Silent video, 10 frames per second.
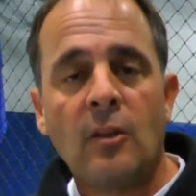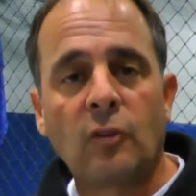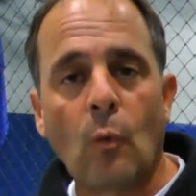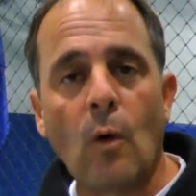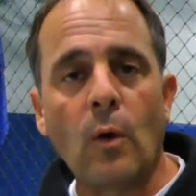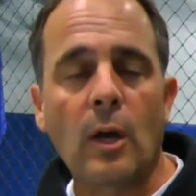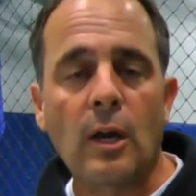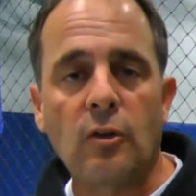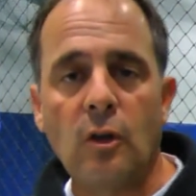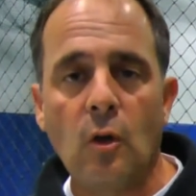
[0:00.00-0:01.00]
So what we're going
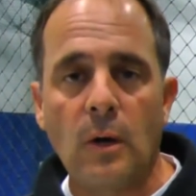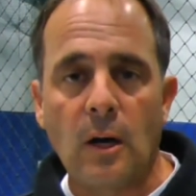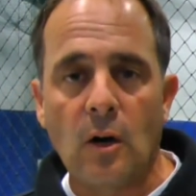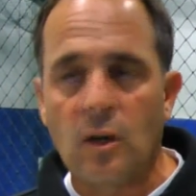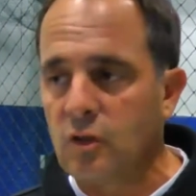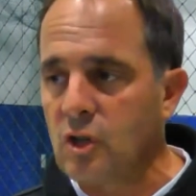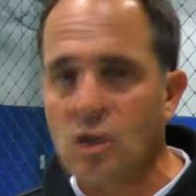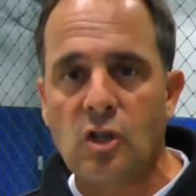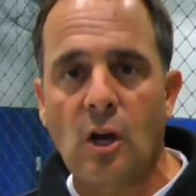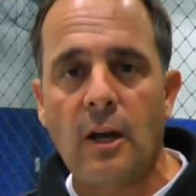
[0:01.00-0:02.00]
to do here is
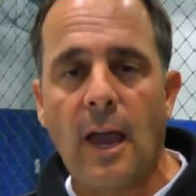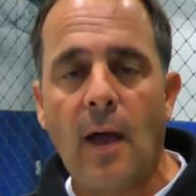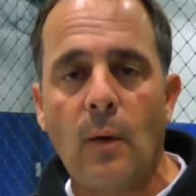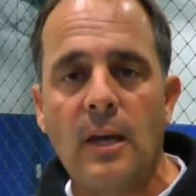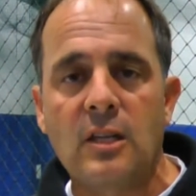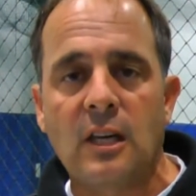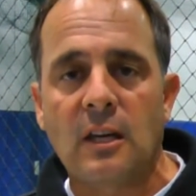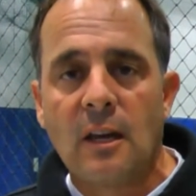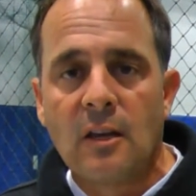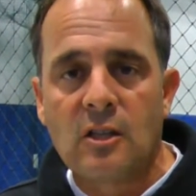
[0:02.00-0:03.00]
just show you how easy
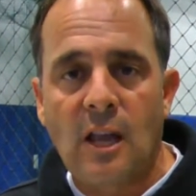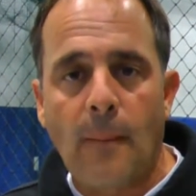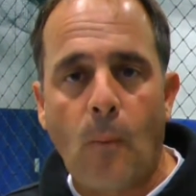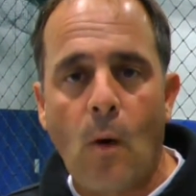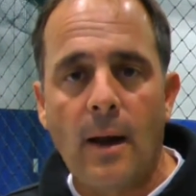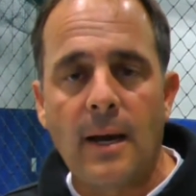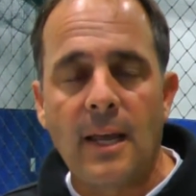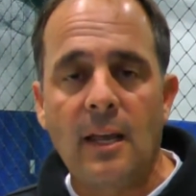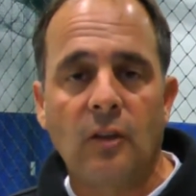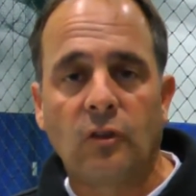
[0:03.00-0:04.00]
step one
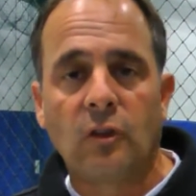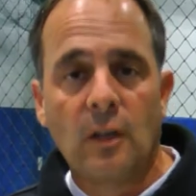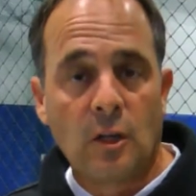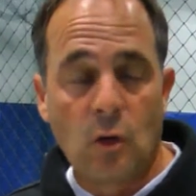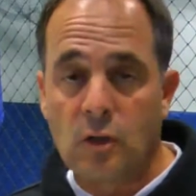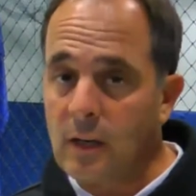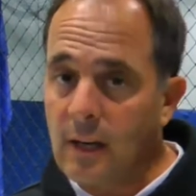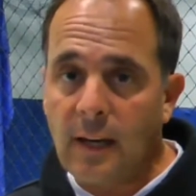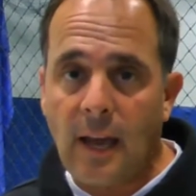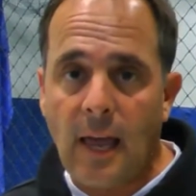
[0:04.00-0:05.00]
is. Using,
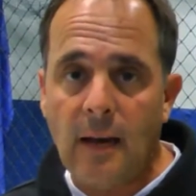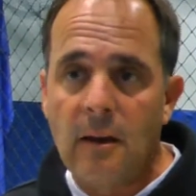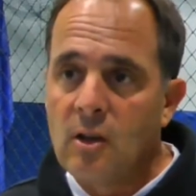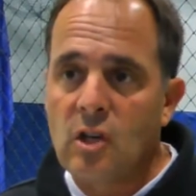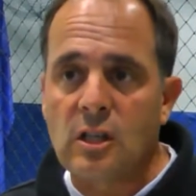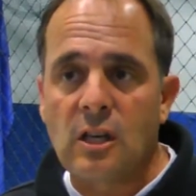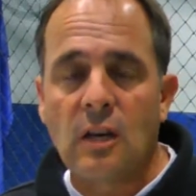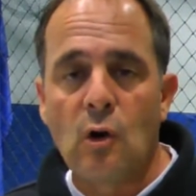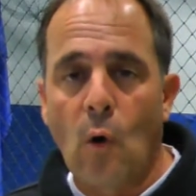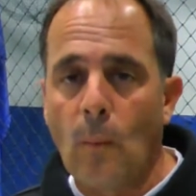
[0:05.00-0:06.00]
again, just a
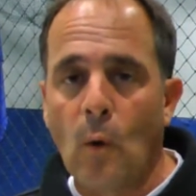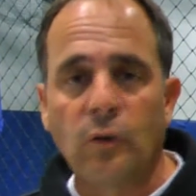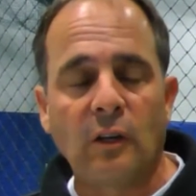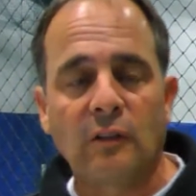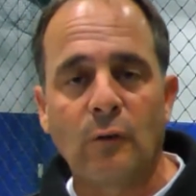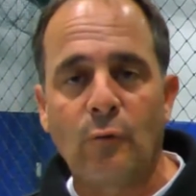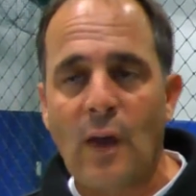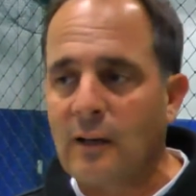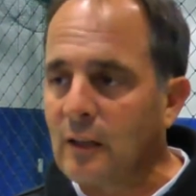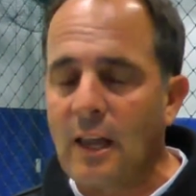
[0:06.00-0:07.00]
normal
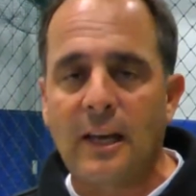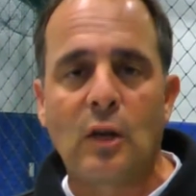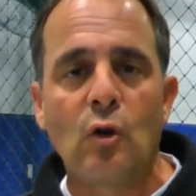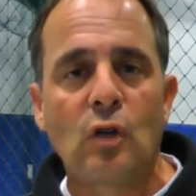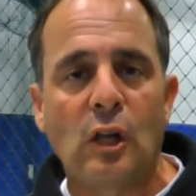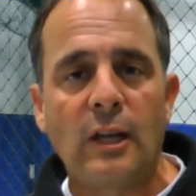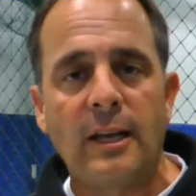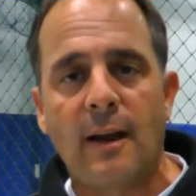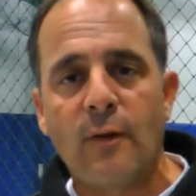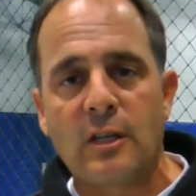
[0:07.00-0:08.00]
disinfectant like you clean
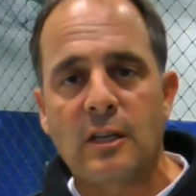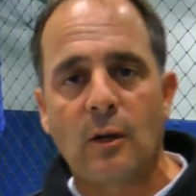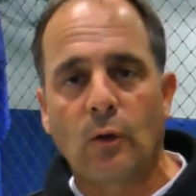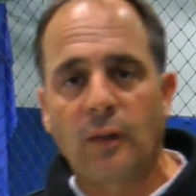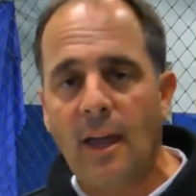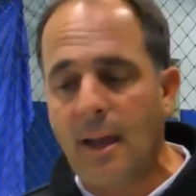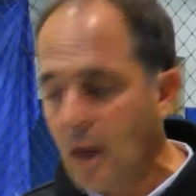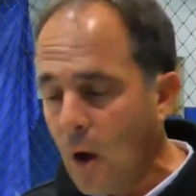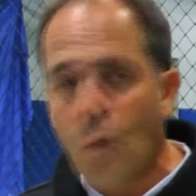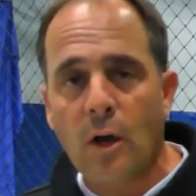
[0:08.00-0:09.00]
every single day,
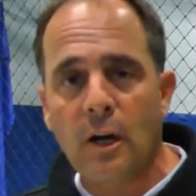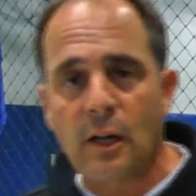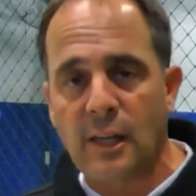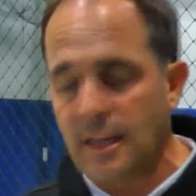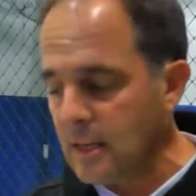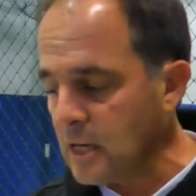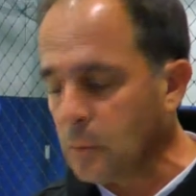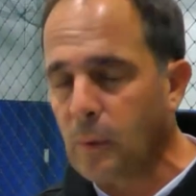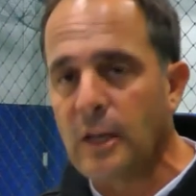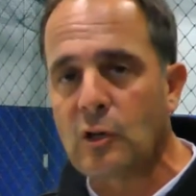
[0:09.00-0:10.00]
we're going to clean these
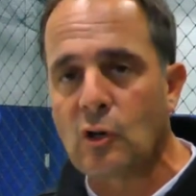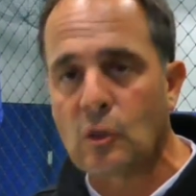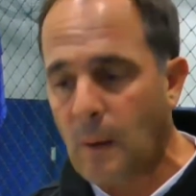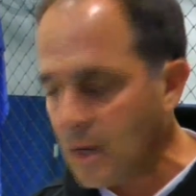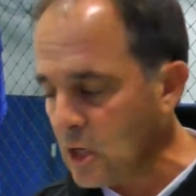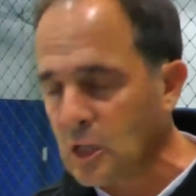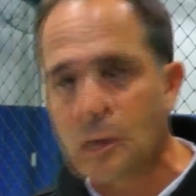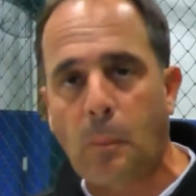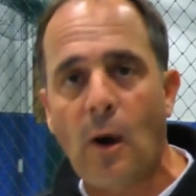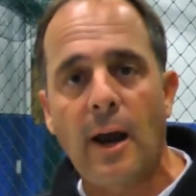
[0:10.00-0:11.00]
bleachers by just
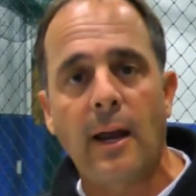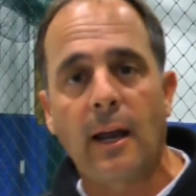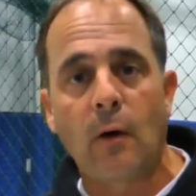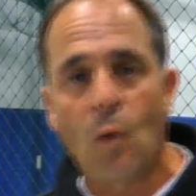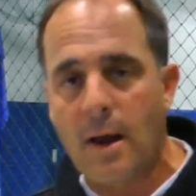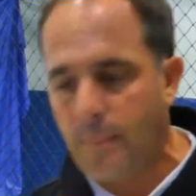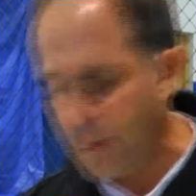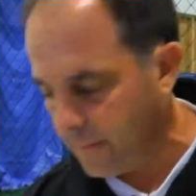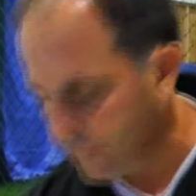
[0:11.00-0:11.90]
spraying and wiping.